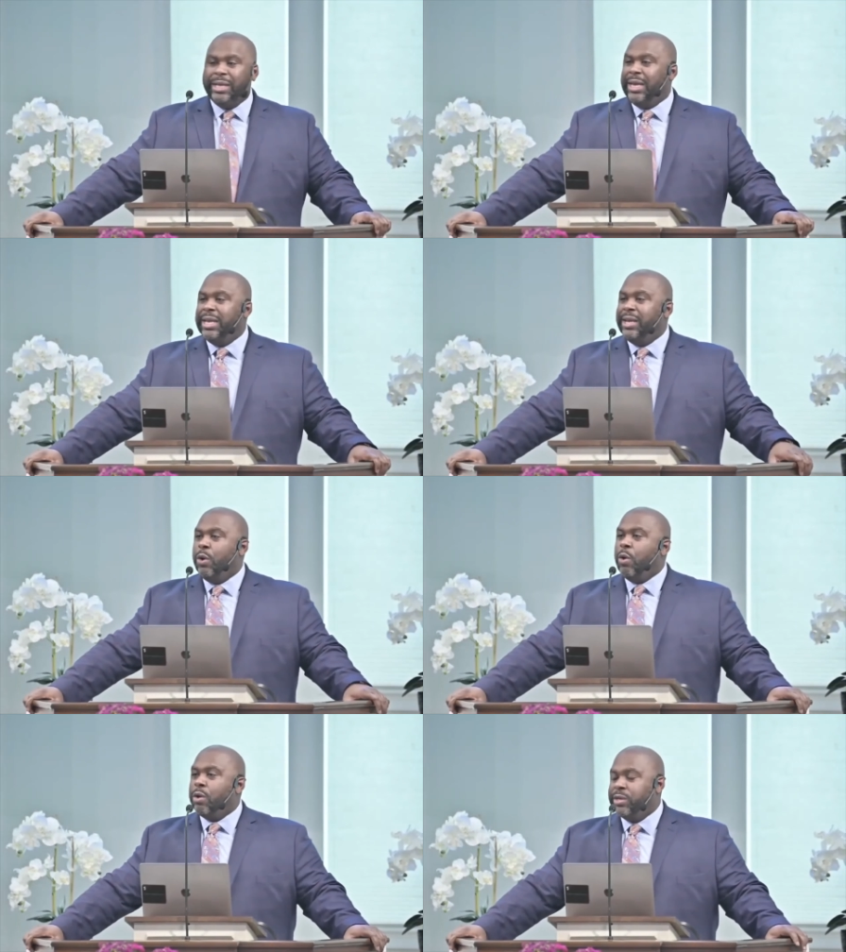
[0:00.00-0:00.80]
eating
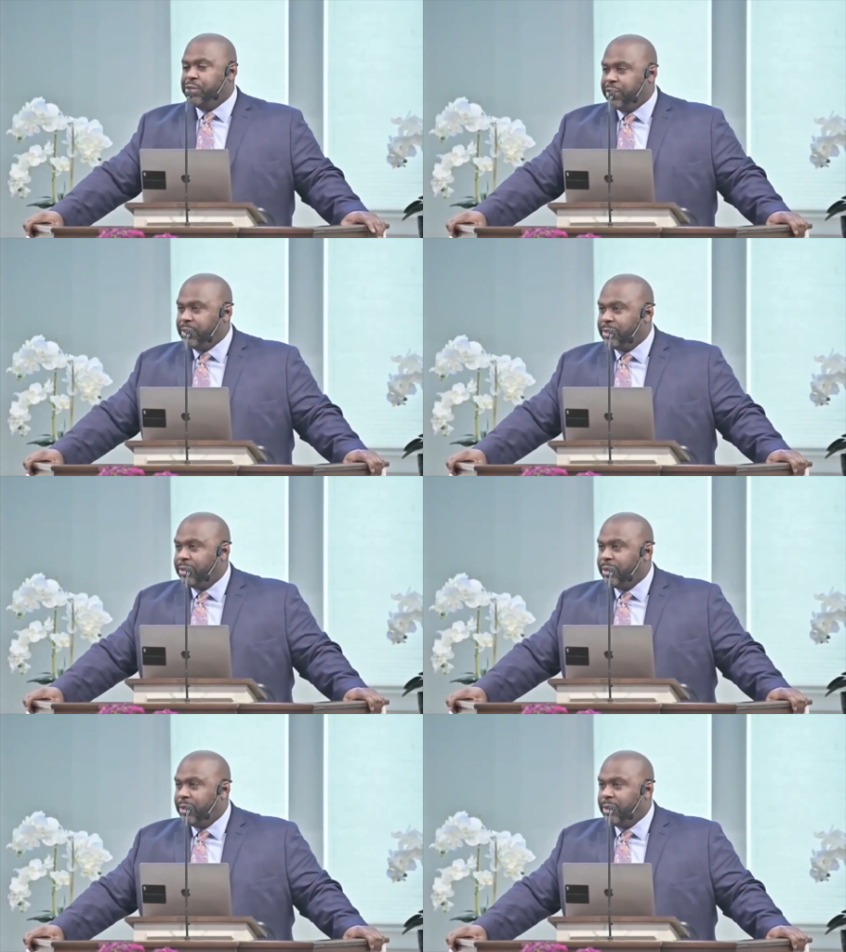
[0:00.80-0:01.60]
oranges,
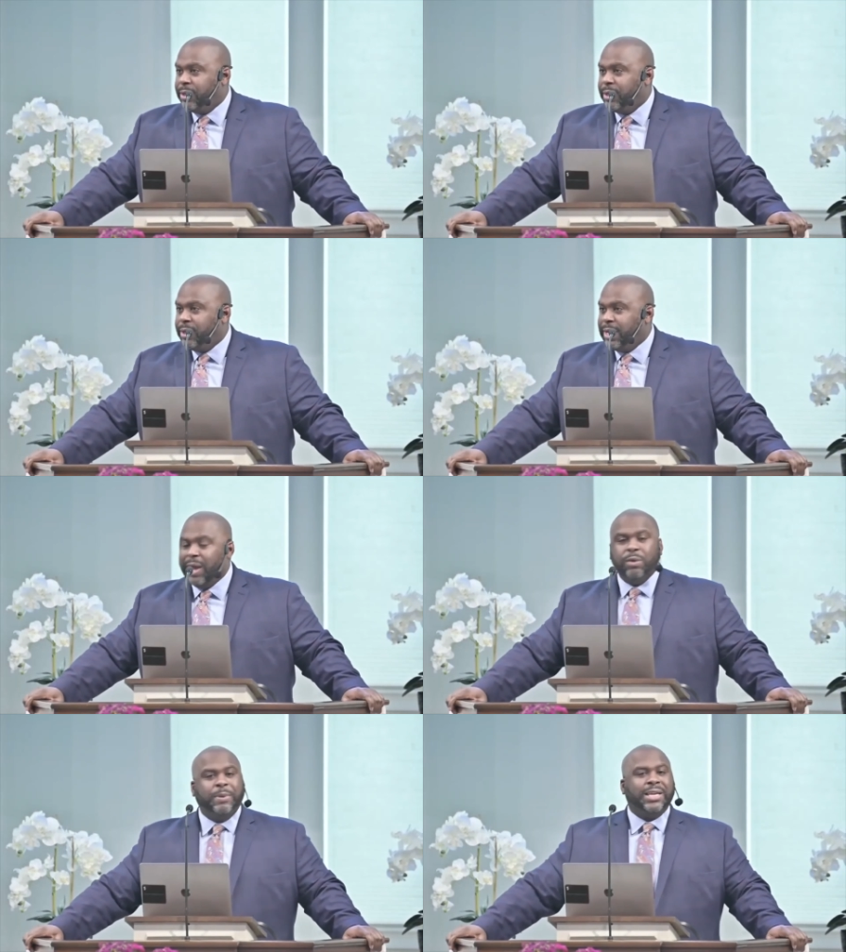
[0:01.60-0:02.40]
they
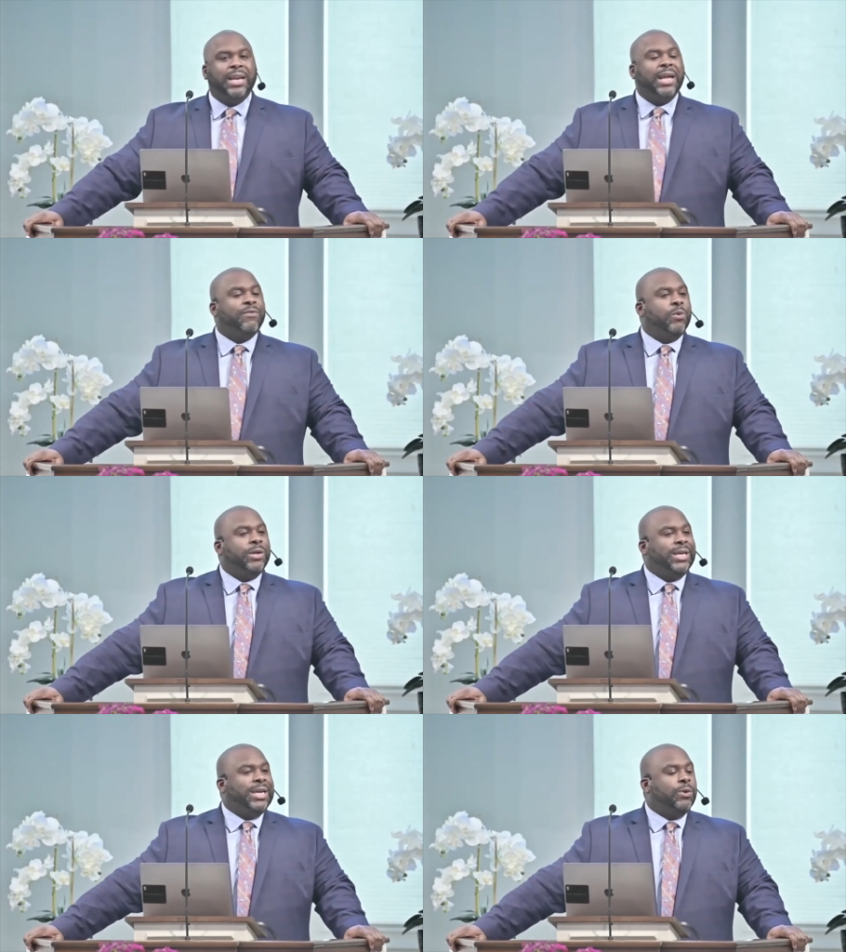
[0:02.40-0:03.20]
would be telling everyone
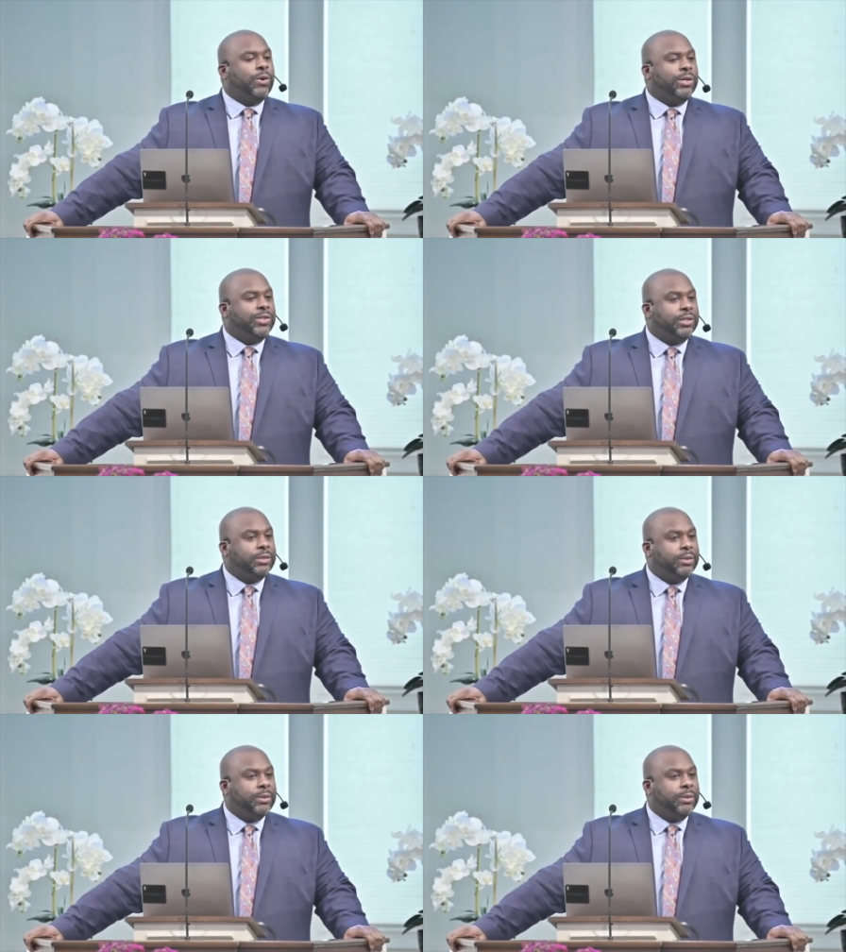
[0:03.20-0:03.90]
to eat oranges.